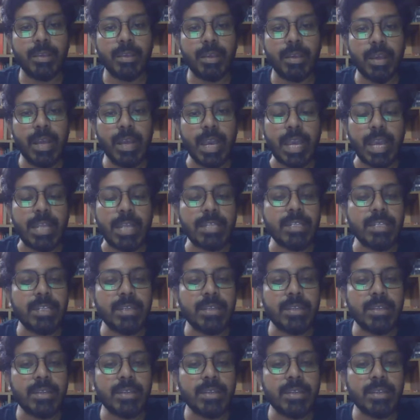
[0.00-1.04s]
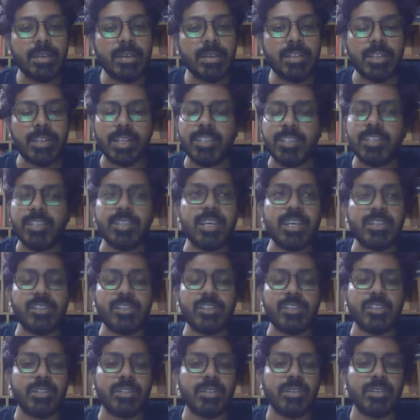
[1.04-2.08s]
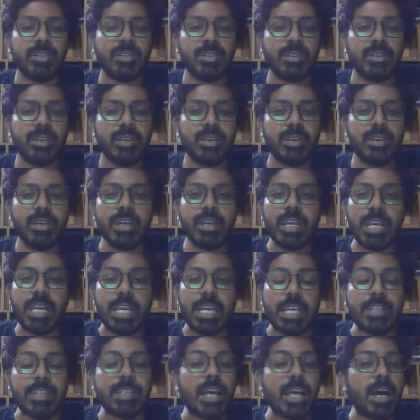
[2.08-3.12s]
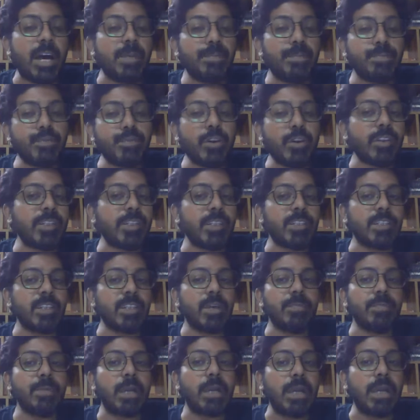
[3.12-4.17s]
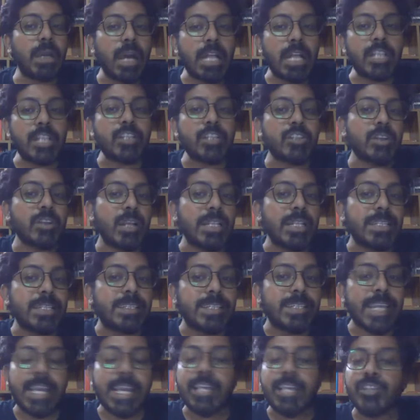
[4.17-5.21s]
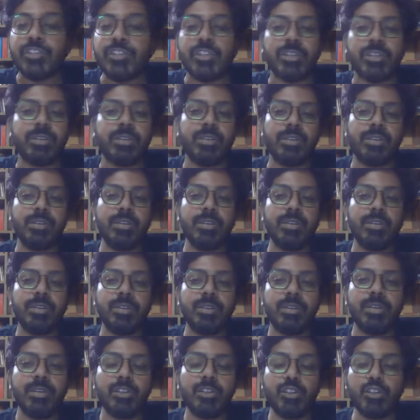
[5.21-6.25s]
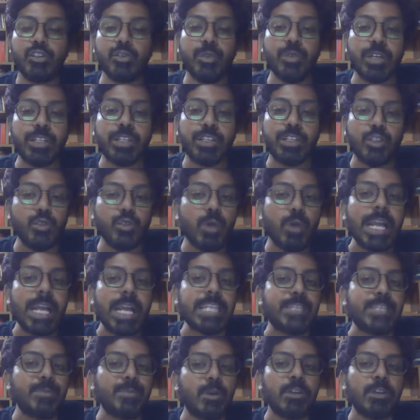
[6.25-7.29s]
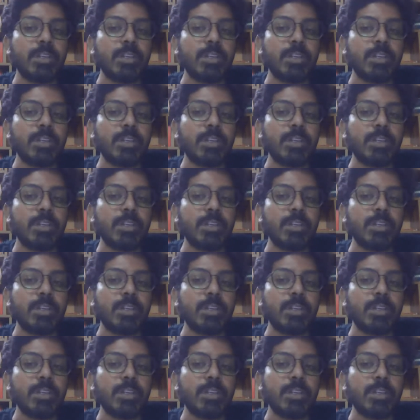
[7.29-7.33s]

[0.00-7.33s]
And Sanskritization is a process of cultural change towards twice born